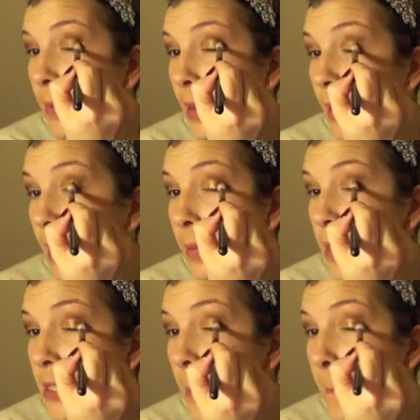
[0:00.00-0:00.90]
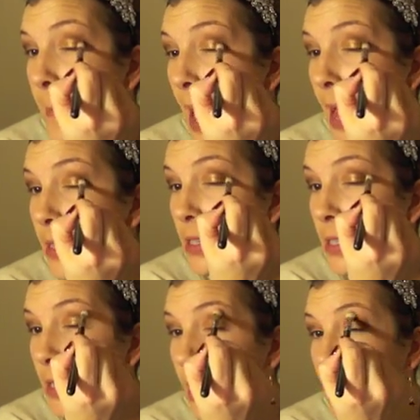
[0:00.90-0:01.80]
I like me some
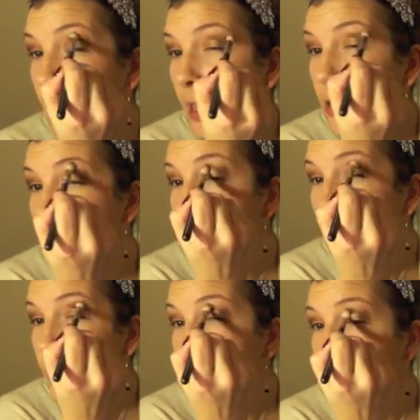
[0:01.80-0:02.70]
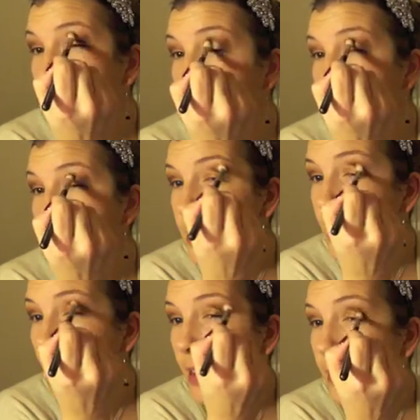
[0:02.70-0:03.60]
matte. I like shimmer. I like
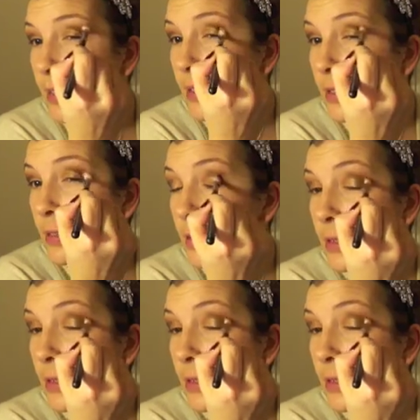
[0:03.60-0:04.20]
satin.